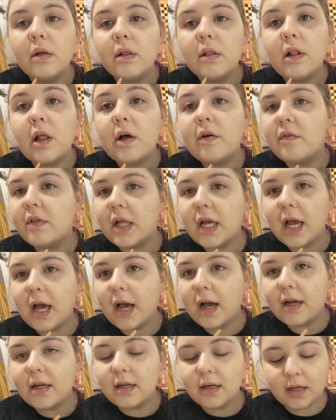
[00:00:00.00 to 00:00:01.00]
lovely
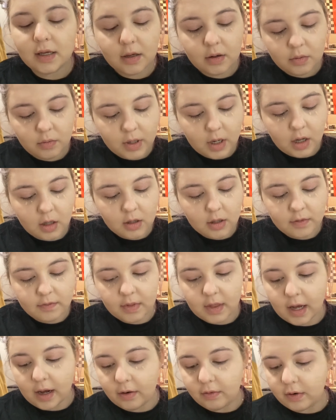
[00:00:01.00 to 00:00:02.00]
acne. We all love
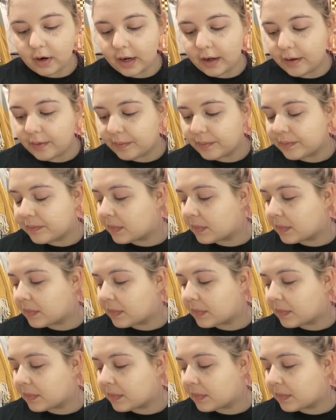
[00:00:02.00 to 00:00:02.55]
that, right?